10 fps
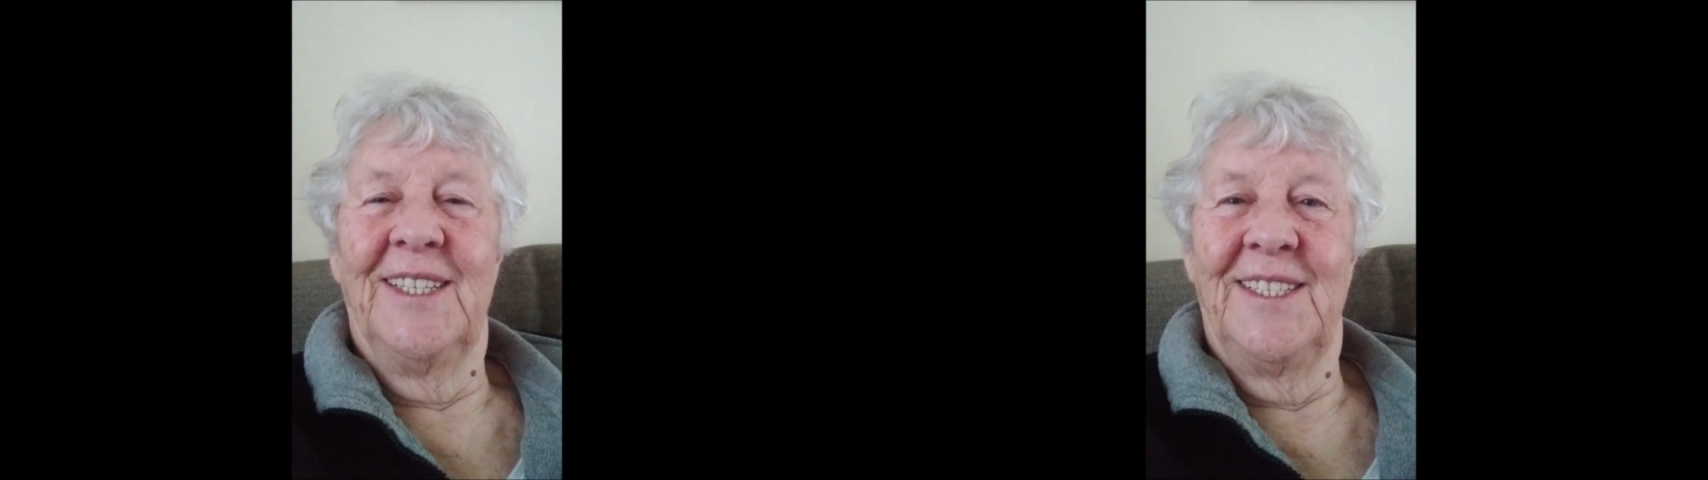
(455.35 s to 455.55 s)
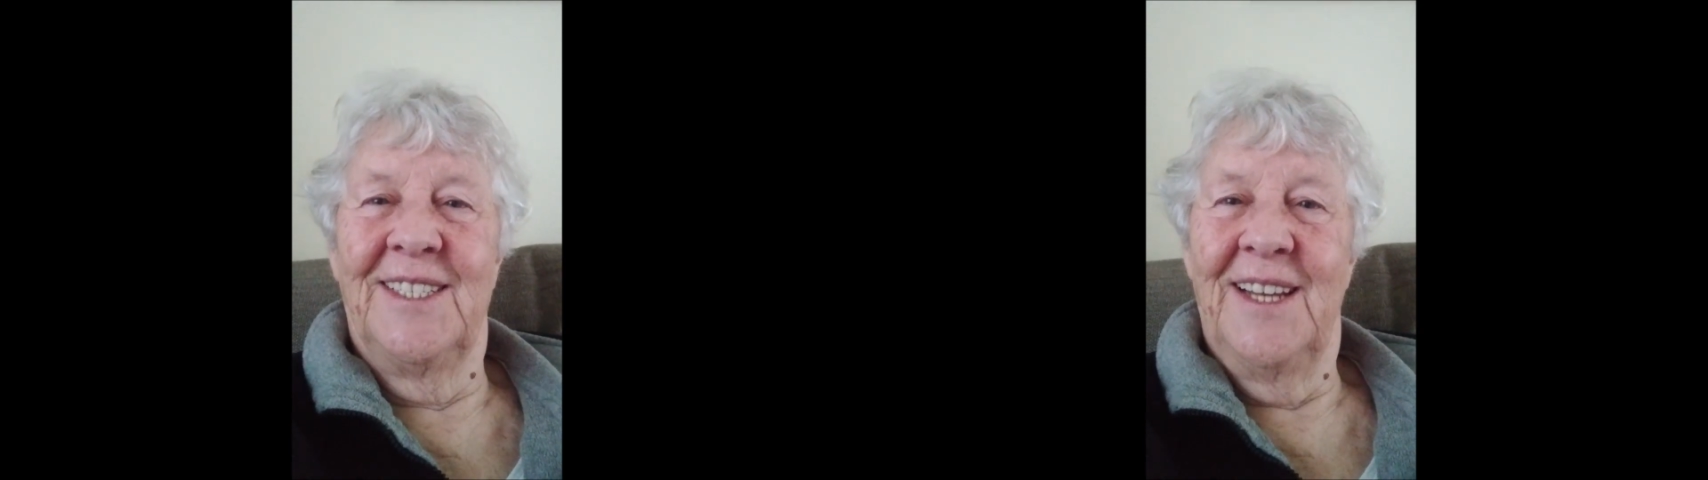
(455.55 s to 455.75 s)

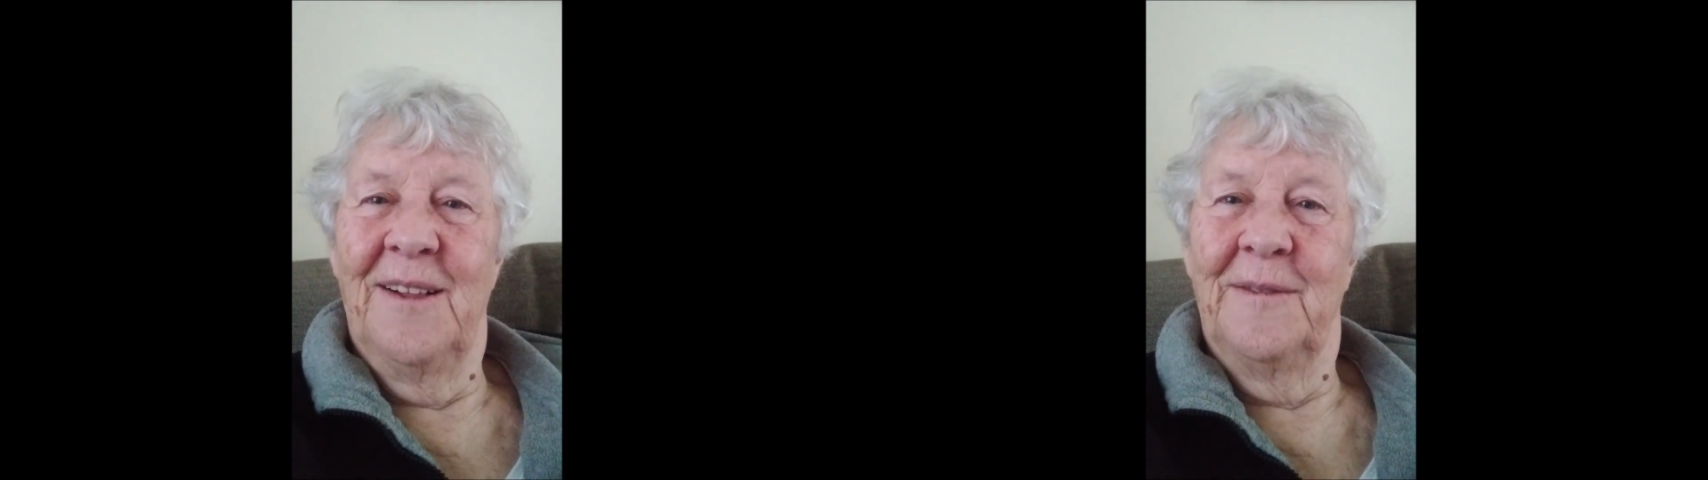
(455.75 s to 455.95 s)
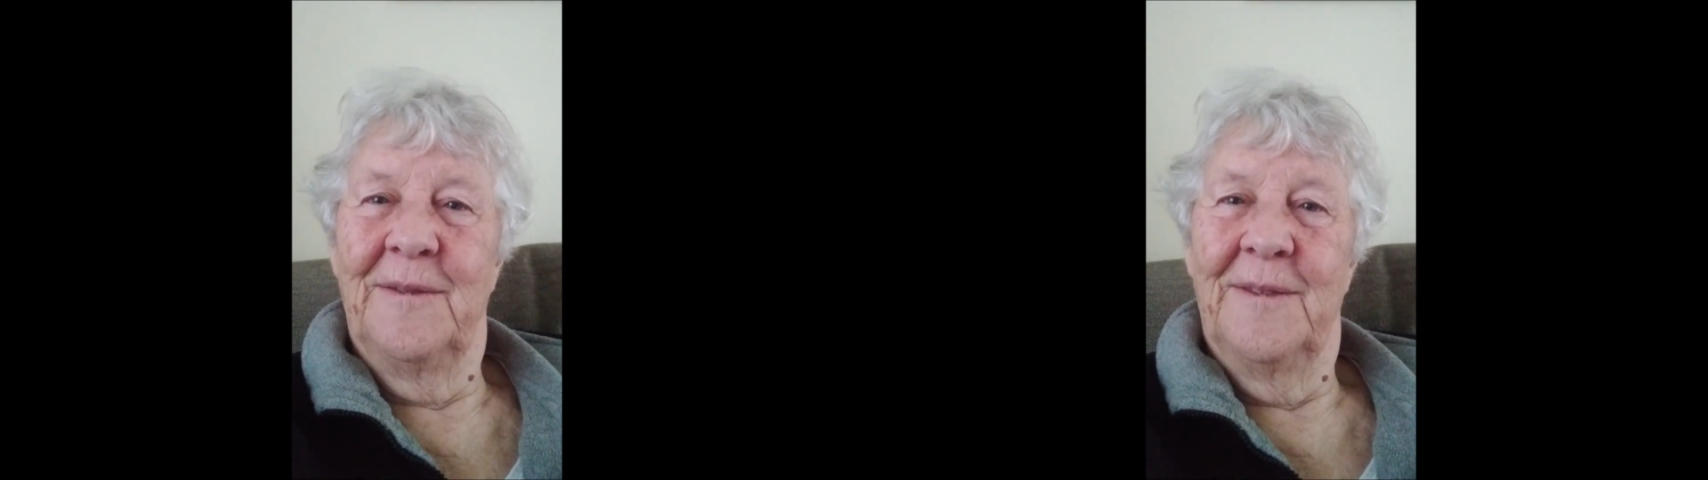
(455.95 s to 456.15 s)

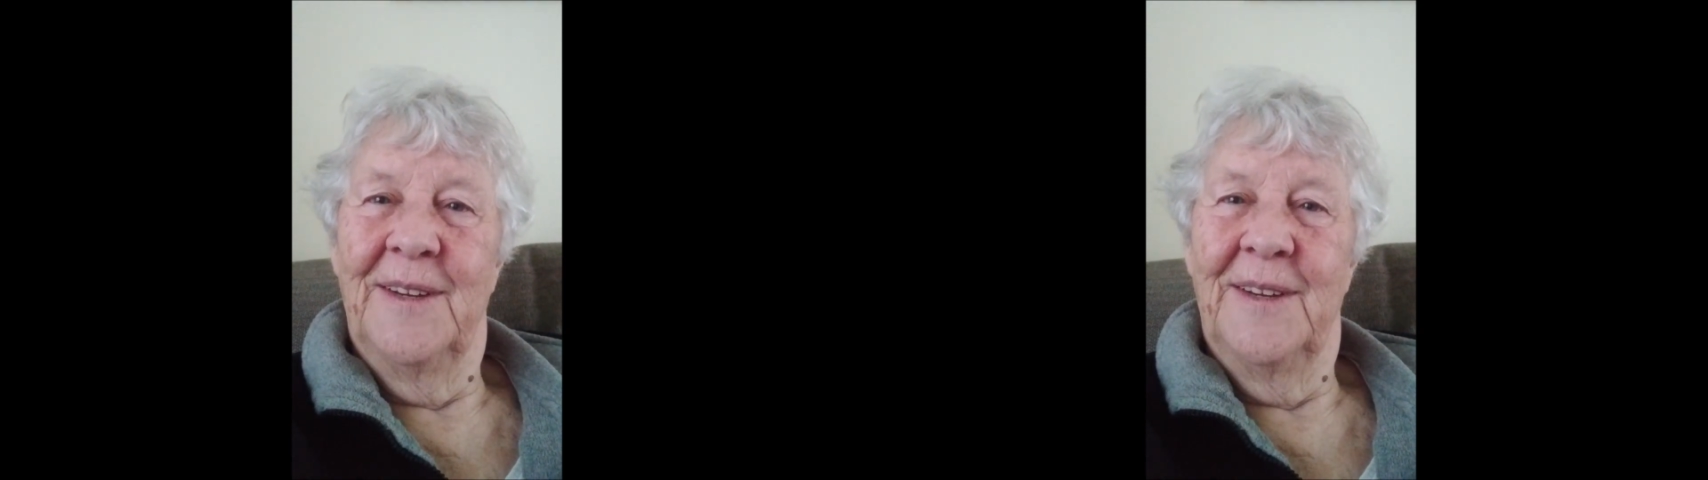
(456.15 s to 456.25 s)
itself,